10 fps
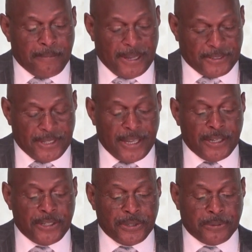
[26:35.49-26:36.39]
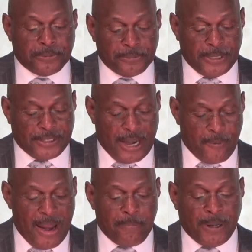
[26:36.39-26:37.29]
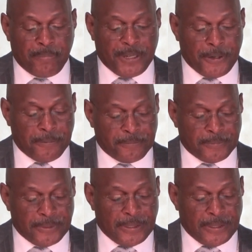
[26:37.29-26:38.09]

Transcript: by saying to you, as I wrap up here,